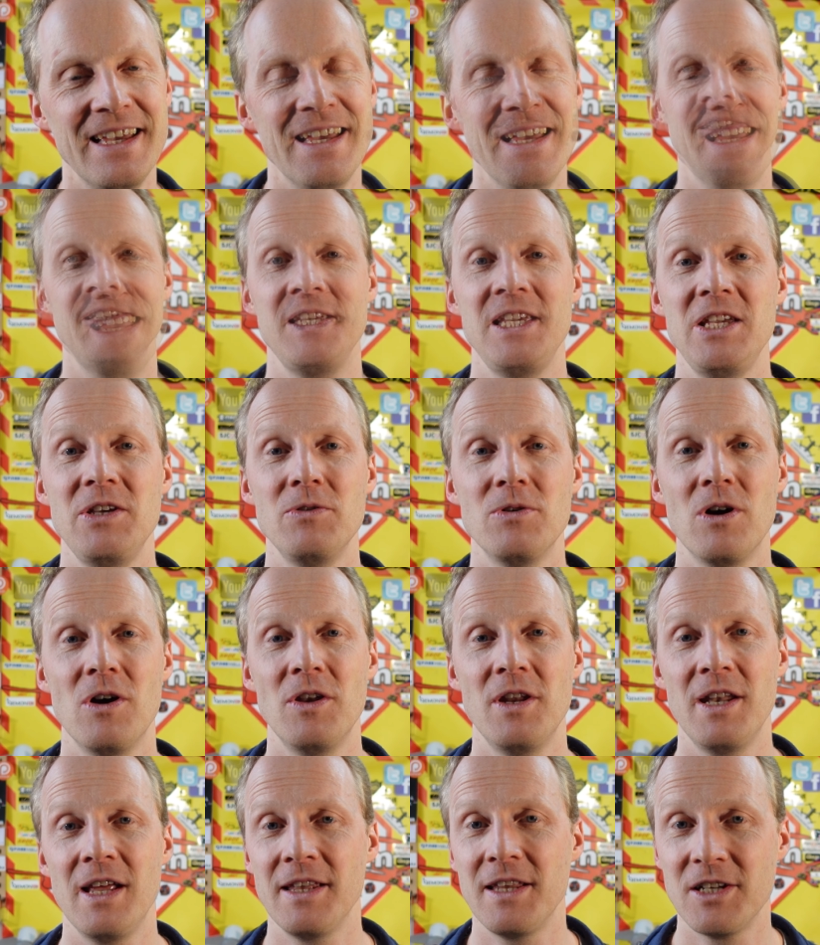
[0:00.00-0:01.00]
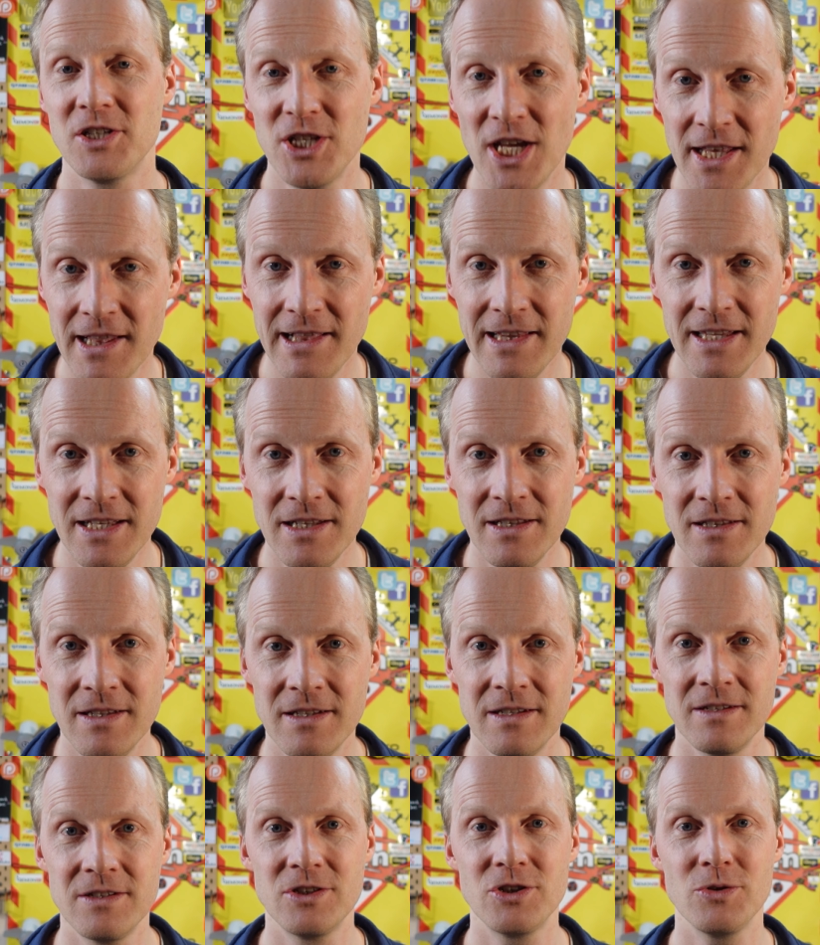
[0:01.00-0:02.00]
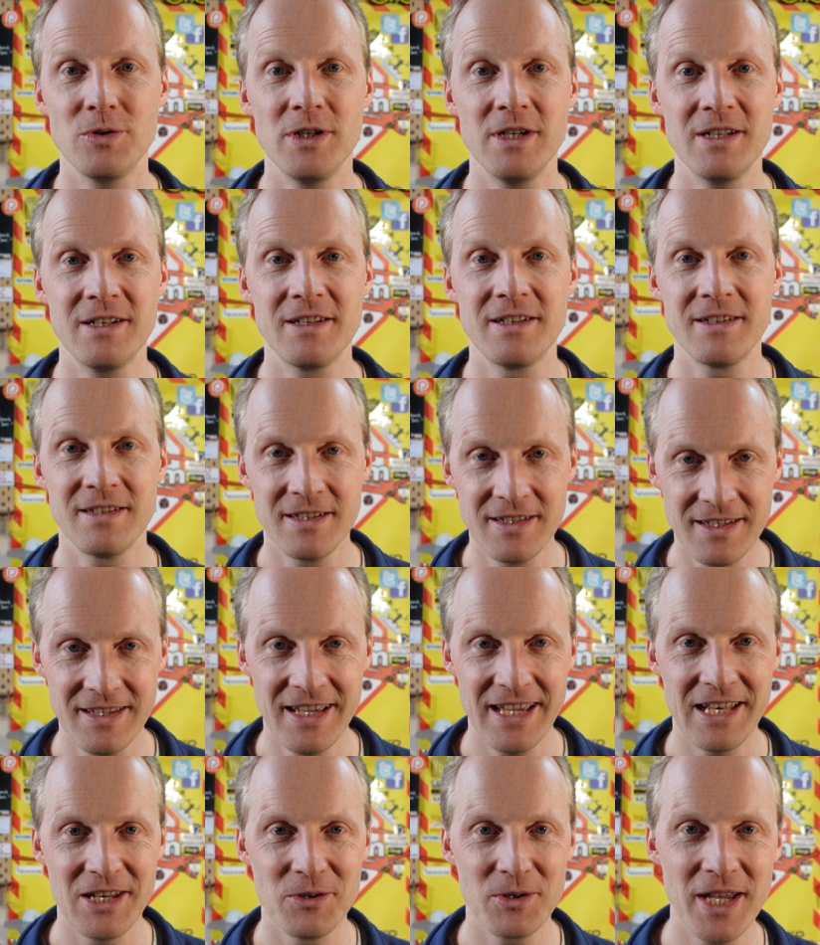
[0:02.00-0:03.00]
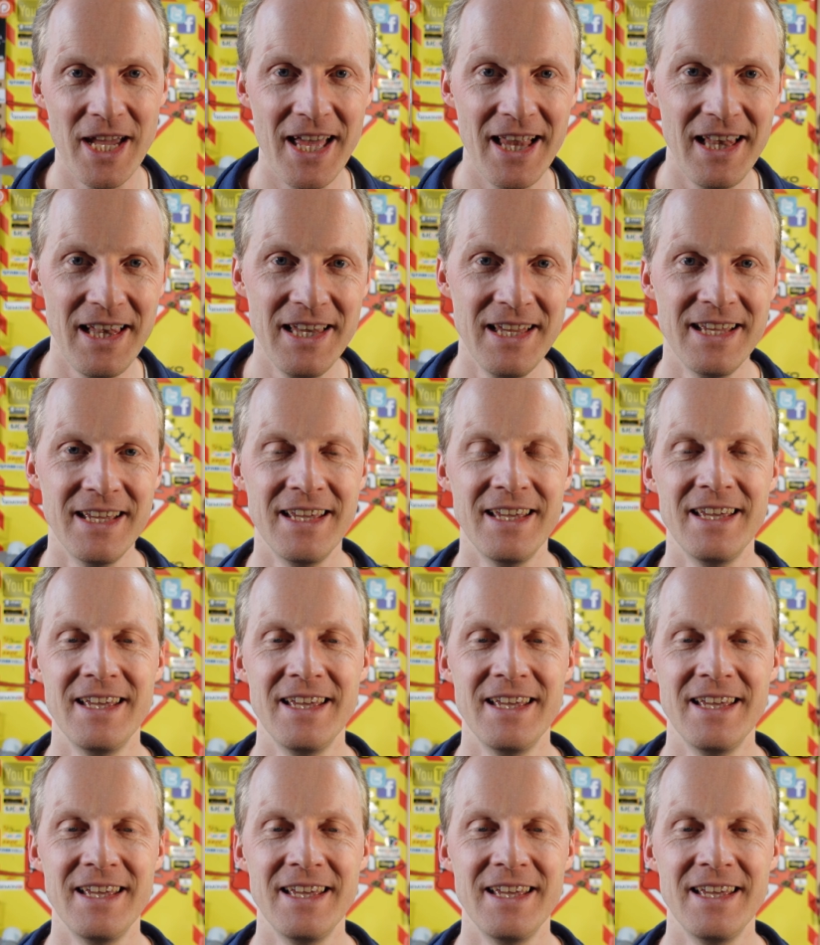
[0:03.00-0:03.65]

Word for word: See you on another channel in short, hello gal,